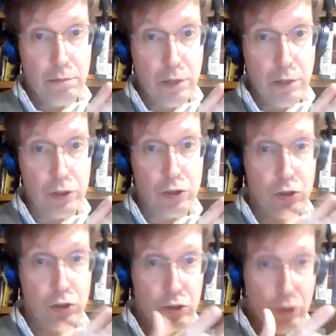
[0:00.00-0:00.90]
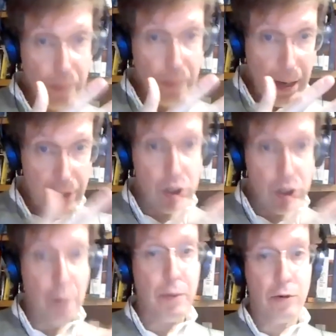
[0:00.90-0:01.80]
there's tremendous
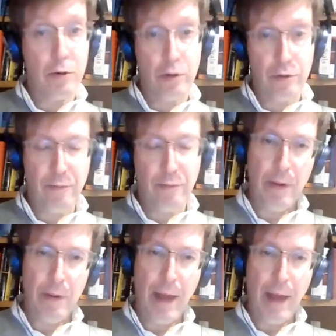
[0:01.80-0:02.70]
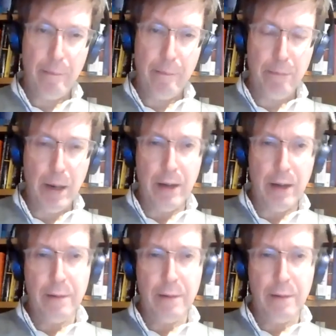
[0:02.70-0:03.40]
opportunities for that. But